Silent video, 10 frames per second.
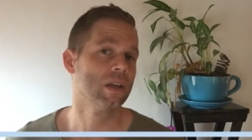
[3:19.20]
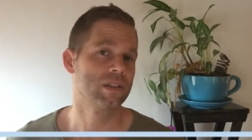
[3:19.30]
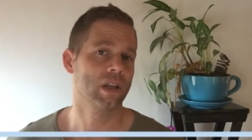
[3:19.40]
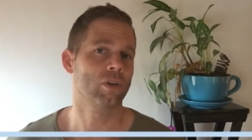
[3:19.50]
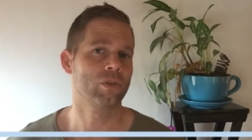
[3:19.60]

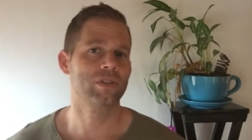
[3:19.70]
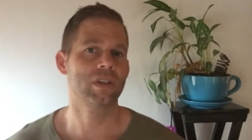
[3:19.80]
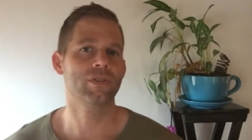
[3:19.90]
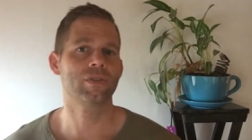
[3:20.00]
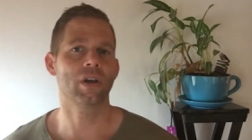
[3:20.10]
Zillow
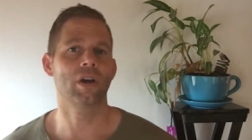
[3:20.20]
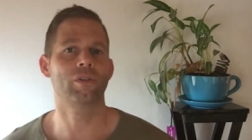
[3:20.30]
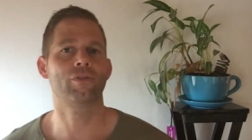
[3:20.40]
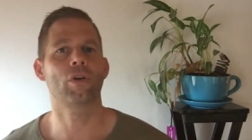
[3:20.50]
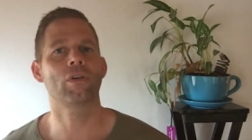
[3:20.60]
receives a
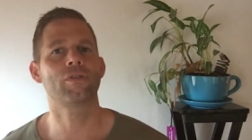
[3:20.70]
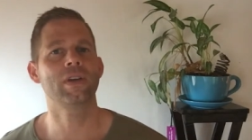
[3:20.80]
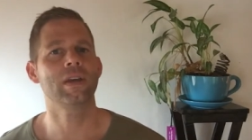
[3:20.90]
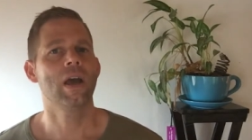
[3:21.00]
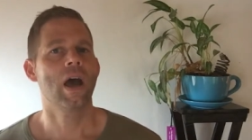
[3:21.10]
referral
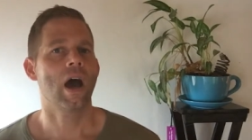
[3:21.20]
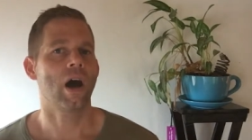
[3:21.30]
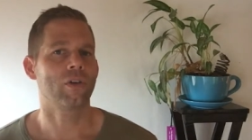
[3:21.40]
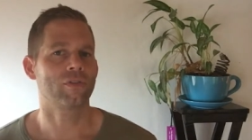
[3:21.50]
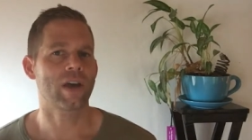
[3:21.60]
fee
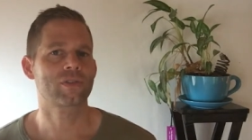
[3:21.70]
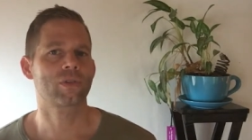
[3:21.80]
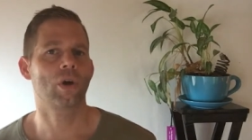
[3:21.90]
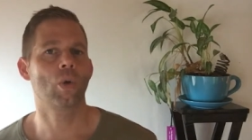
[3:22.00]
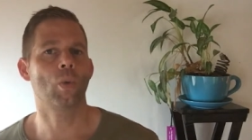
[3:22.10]
out of
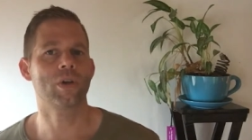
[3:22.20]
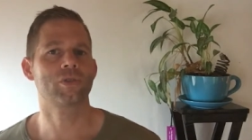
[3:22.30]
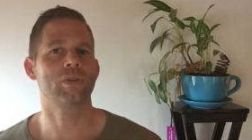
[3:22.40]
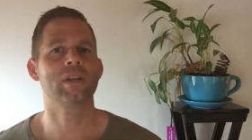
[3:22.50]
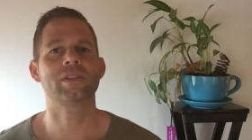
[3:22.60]
escrow once
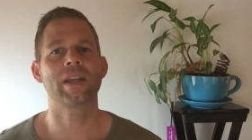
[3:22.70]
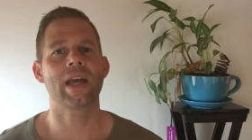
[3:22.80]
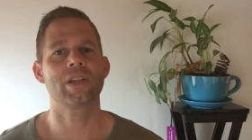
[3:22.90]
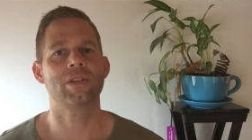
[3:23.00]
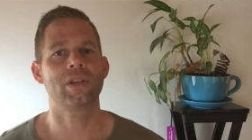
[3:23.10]
a real estate
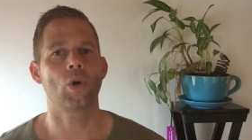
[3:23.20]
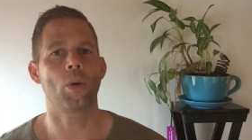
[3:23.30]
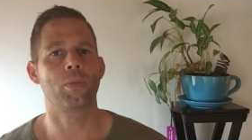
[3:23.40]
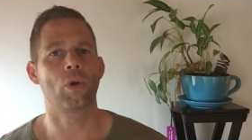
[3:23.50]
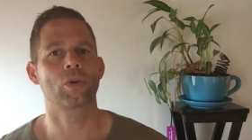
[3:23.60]
agency or
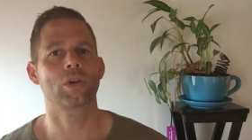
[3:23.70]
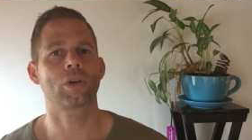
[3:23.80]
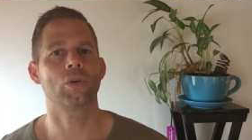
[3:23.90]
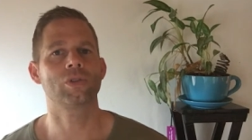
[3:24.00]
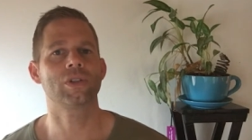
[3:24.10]
broker
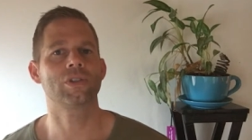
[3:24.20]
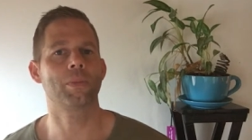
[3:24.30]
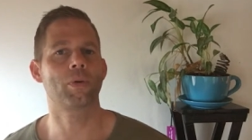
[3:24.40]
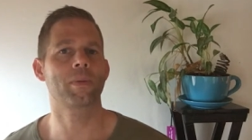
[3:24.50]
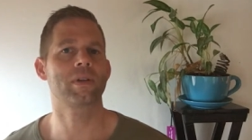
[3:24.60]
closes a
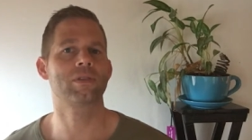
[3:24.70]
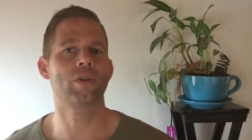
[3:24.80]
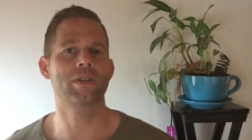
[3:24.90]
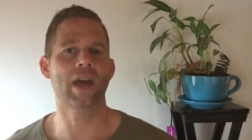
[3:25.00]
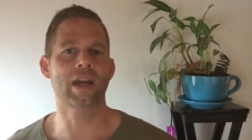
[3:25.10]
property
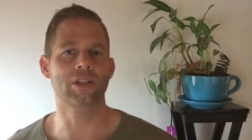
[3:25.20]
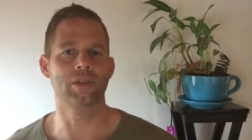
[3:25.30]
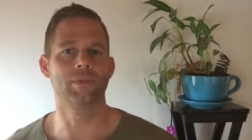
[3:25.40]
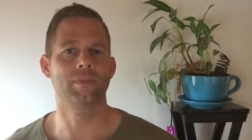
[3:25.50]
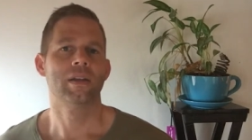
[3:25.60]
transaction.
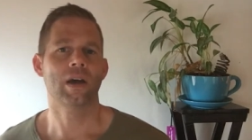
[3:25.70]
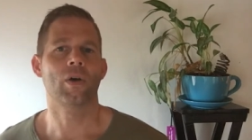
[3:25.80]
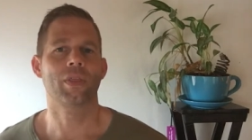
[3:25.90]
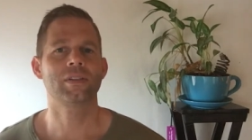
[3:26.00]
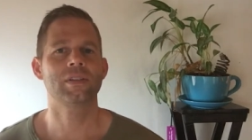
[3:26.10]

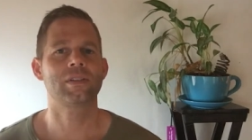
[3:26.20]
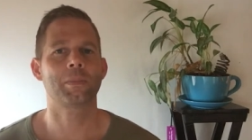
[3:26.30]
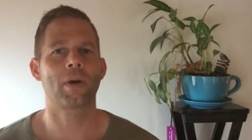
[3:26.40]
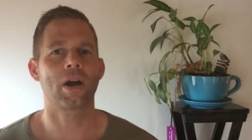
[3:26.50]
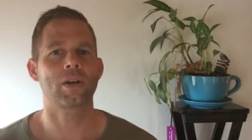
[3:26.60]
Now, this is the
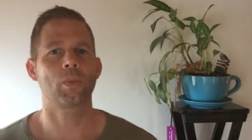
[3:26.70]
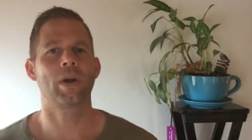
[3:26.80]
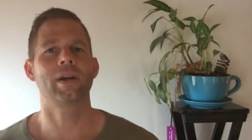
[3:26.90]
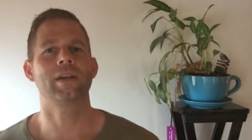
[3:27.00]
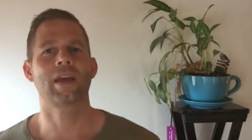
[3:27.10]
part
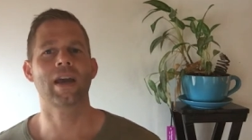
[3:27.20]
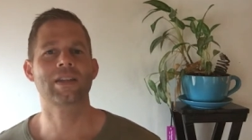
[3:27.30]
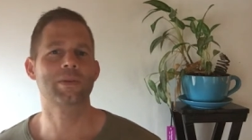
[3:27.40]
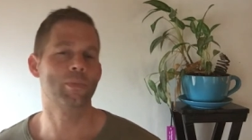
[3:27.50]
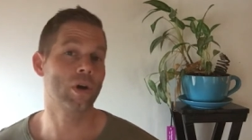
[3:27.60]
where it
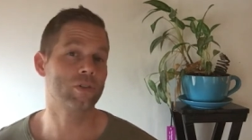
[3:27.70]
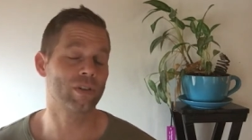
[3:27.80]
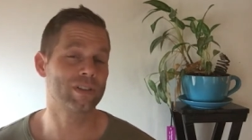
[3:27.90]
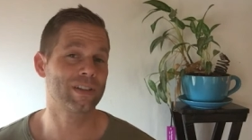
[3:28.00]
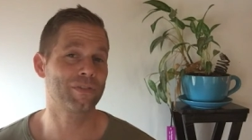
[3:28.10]
gets more
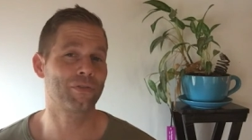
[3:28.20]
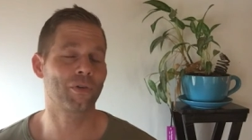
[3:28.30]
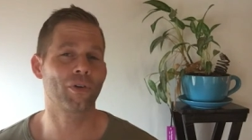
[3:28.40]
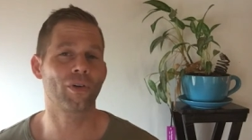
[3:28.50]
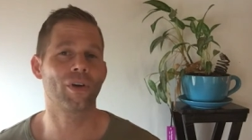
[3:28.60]
interesting
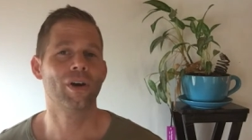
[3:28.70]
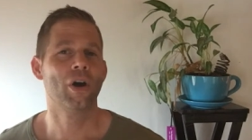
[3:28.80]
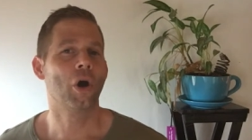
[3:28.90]
for